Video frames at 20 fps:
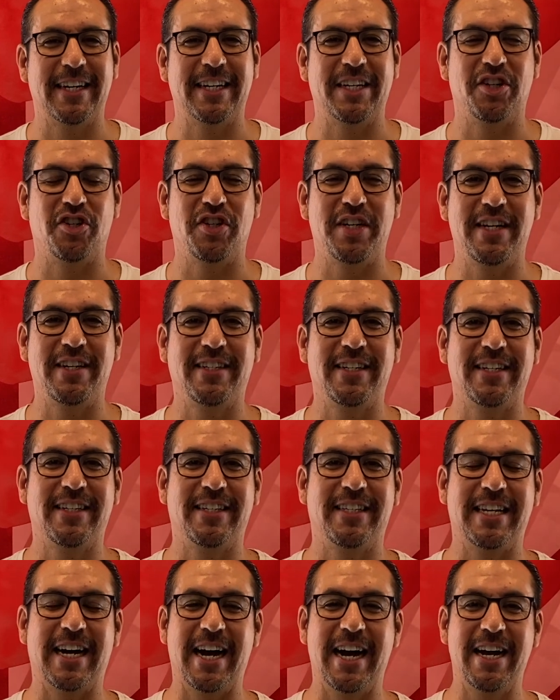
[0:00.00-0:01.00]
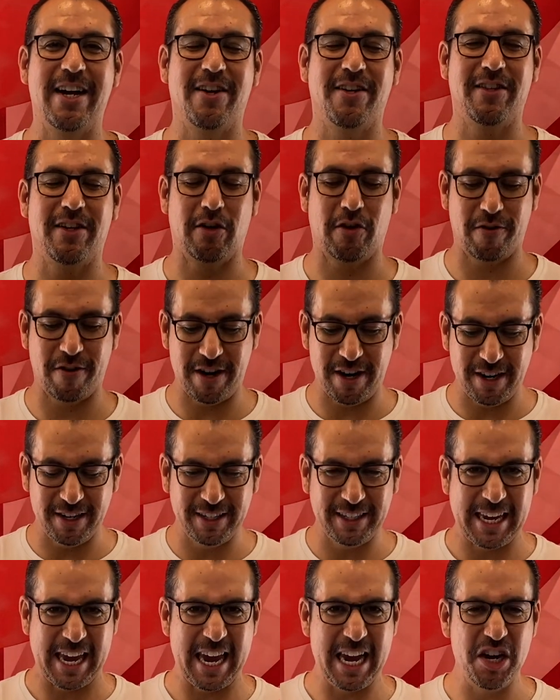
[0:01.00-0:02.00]
Jesus died on the cross.
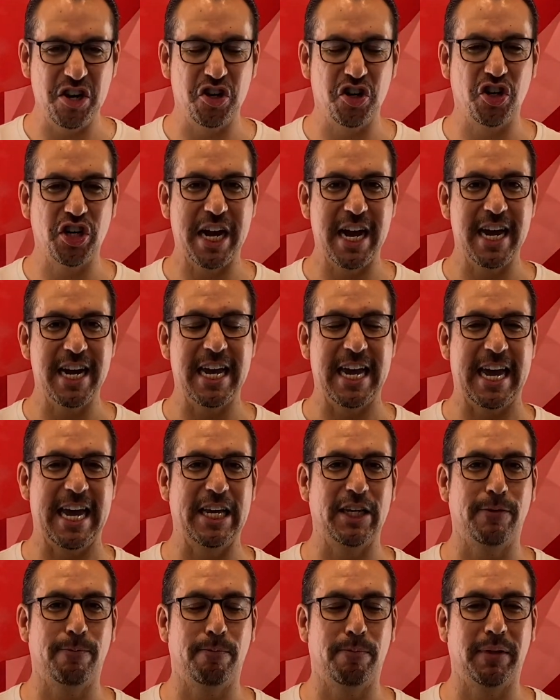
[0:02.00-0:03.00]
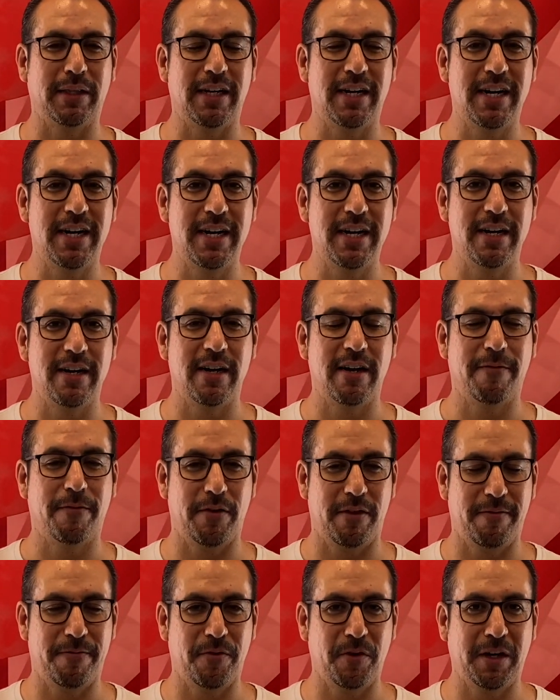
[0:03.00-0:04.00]
He shed his blood for
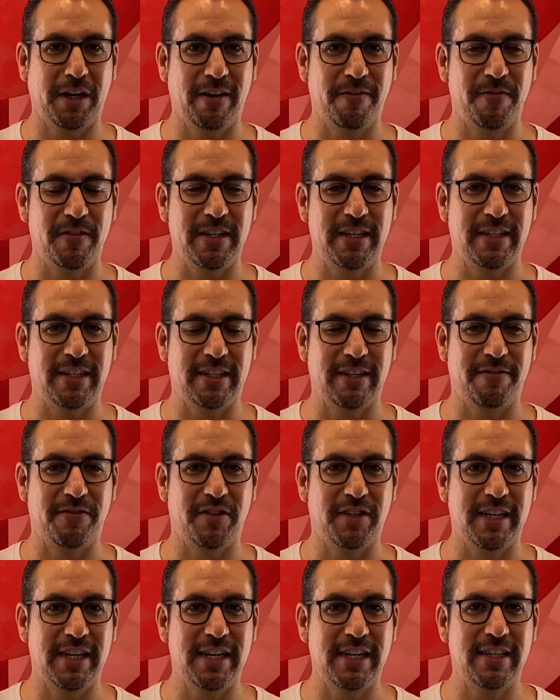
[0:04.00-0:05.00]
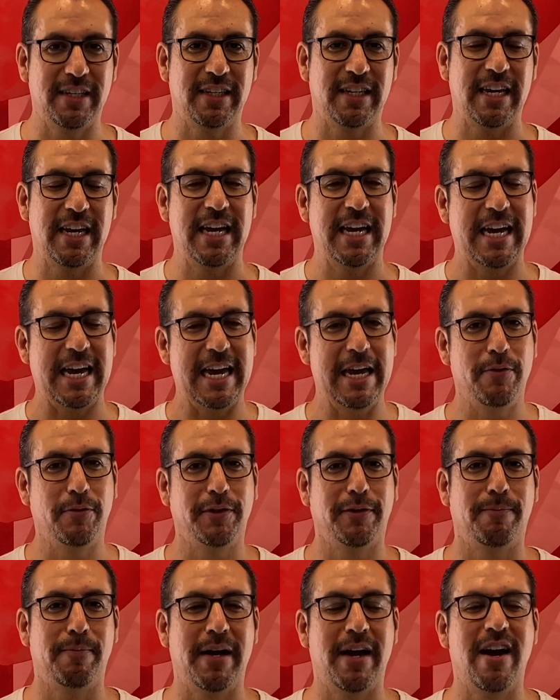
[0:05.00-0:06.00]
the forgiveness of sins. He was
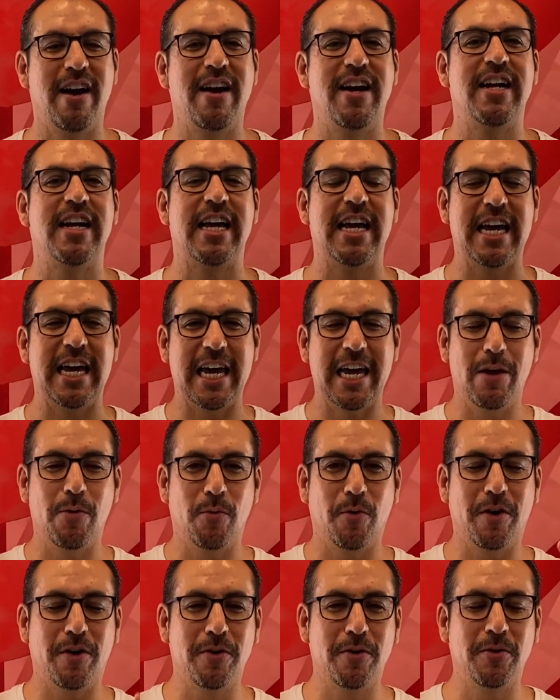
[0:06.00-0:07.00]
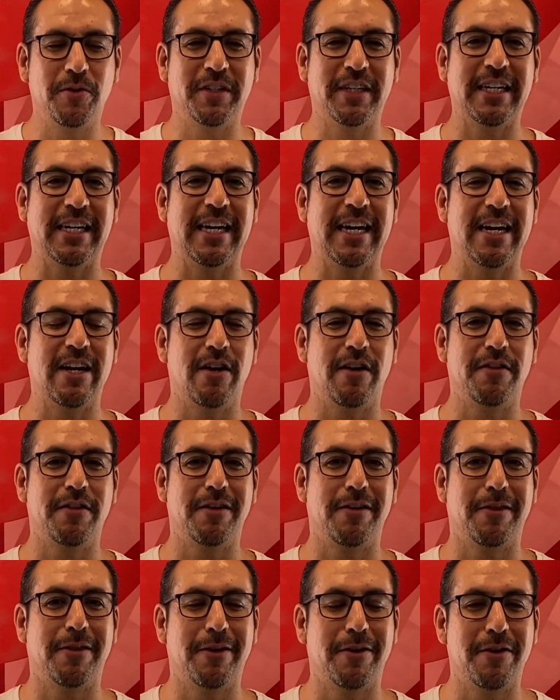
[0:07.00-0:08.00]
buried. He rose again on
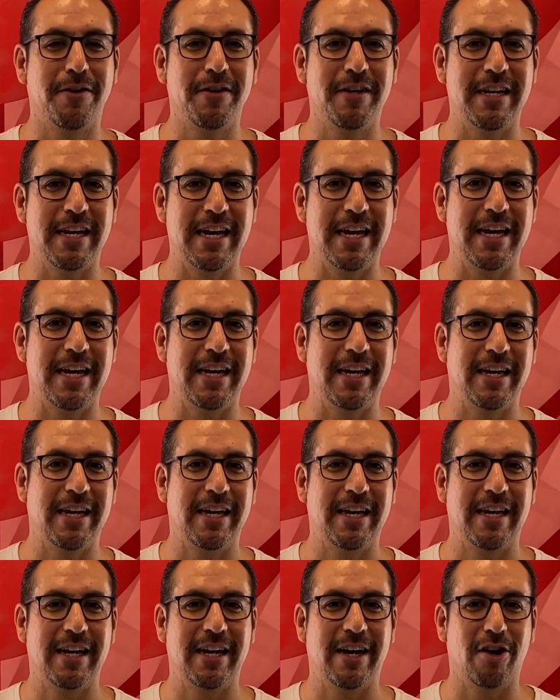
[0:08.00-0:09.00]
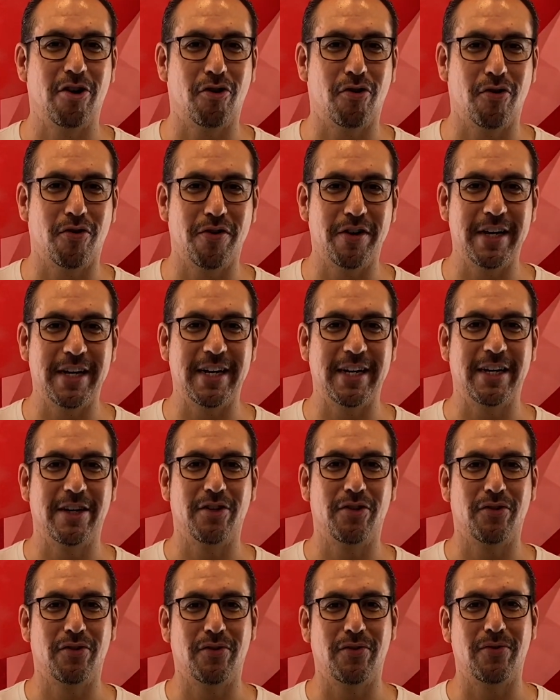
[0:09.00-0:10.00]
the third day according
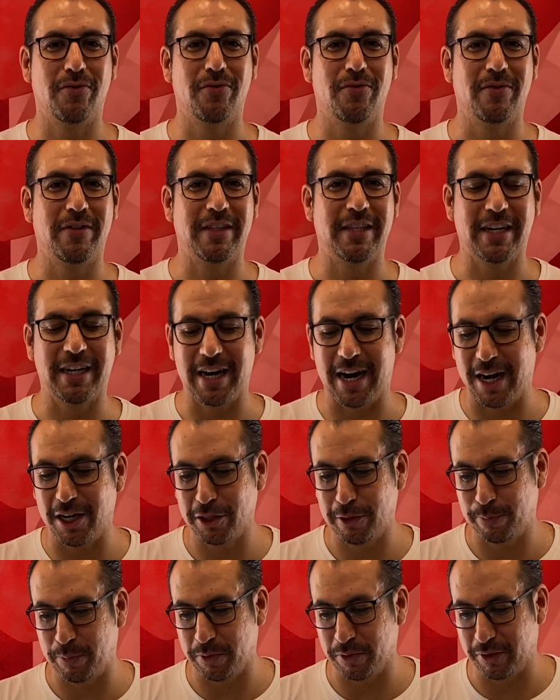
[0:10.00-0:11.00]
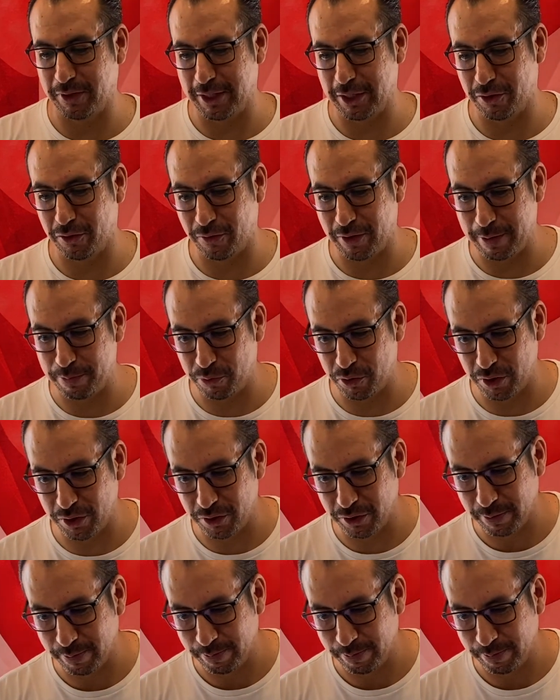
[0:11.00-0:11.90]
to the Gospels, the Scriptures.